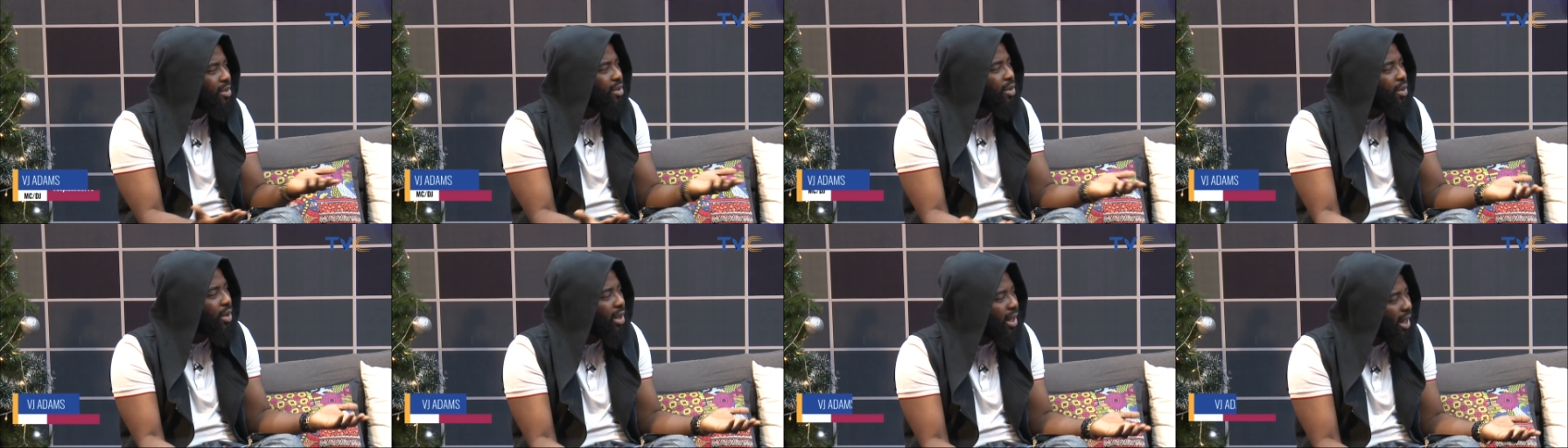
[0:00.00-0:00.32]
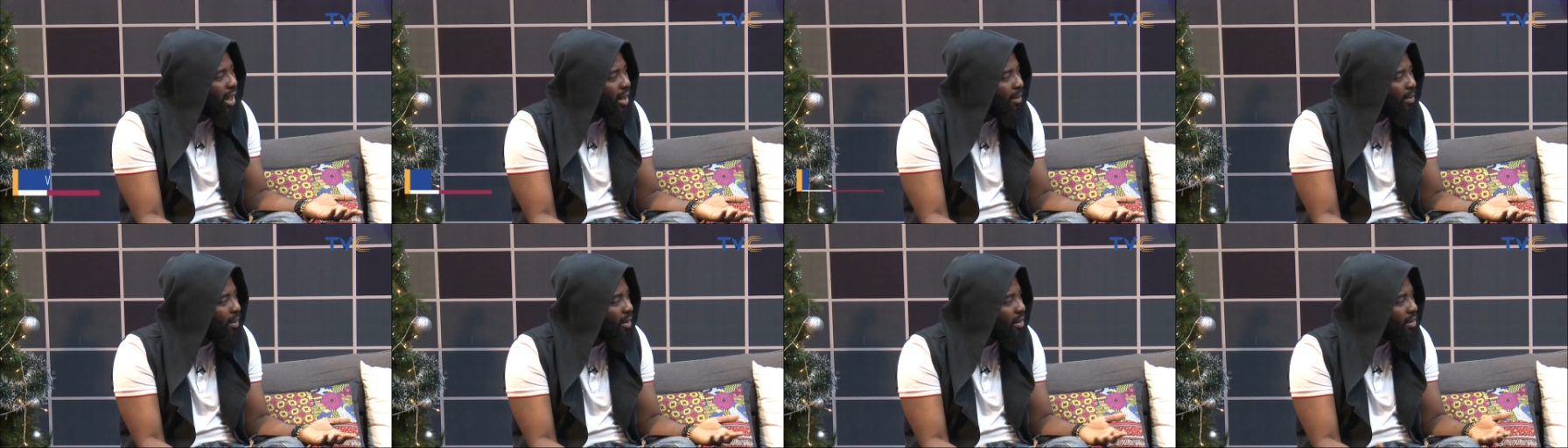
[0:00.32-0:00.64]
it's
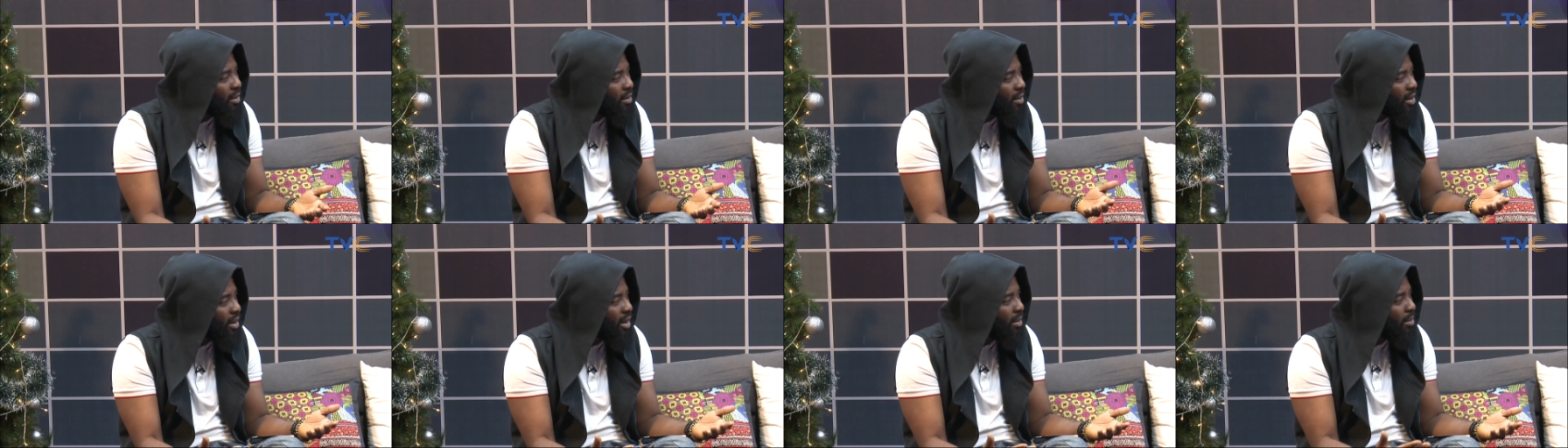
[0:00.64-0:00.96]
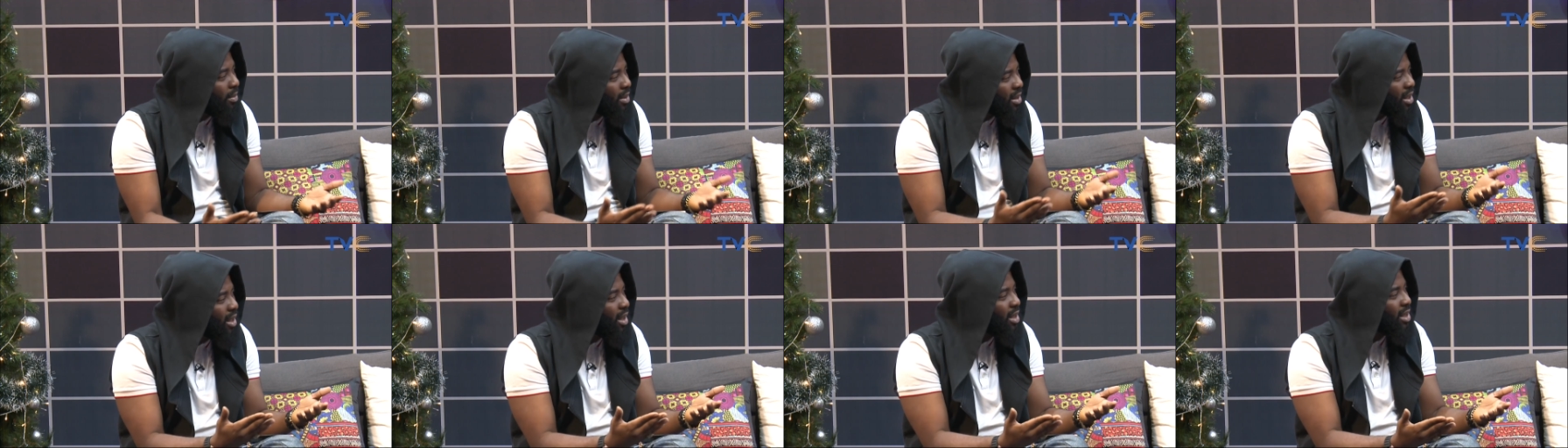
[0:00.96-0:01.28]
okay, but
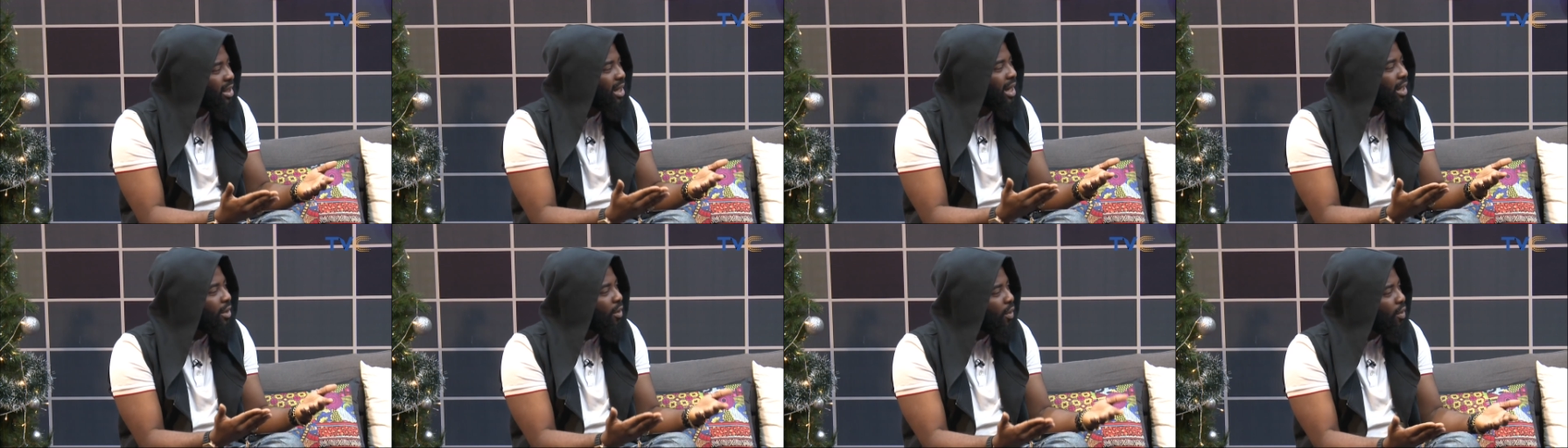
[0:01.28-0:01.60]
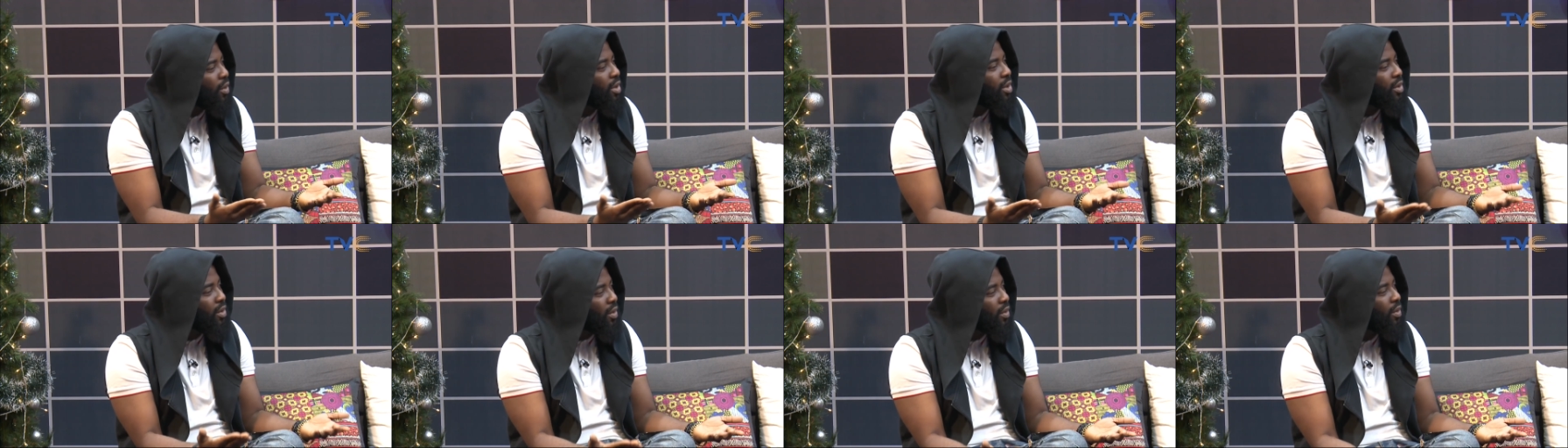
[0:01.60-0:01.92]
Mr. Yeah. Eazi can
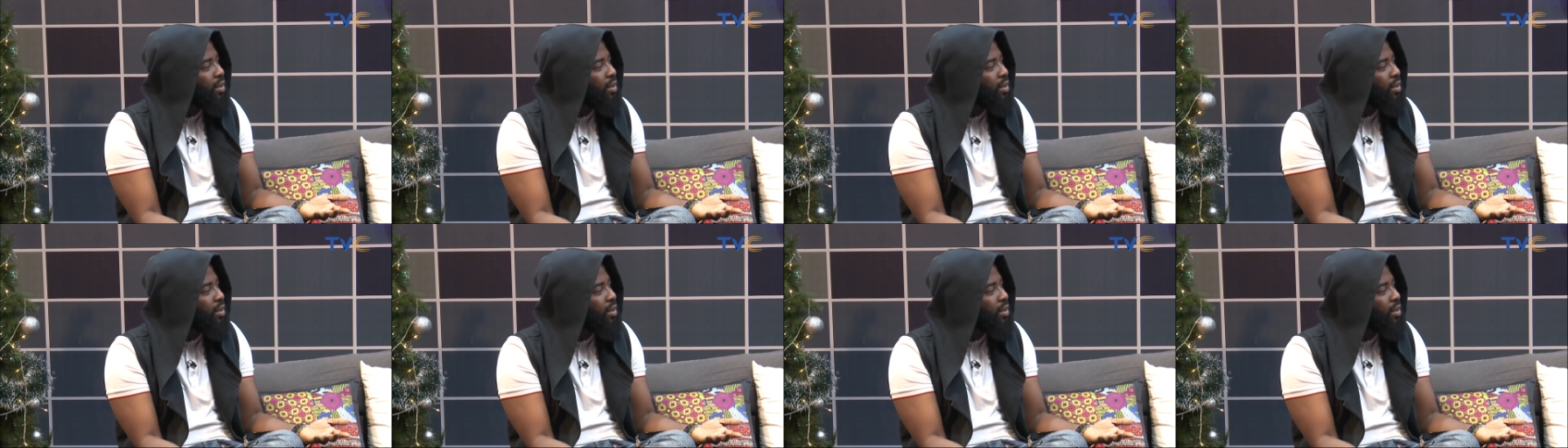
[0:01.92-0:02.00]
hold his